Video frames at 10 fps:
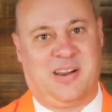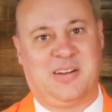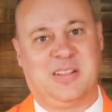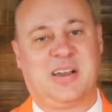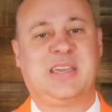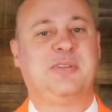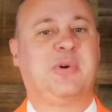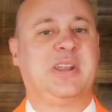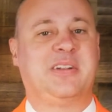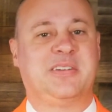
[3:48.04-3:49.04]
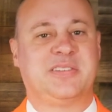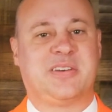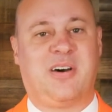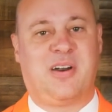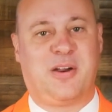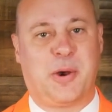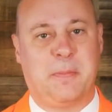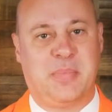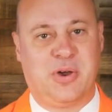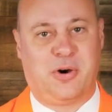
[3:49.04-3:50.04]
Our lucky winners are
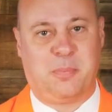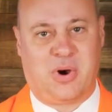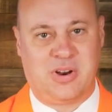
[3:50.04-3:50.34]
Bill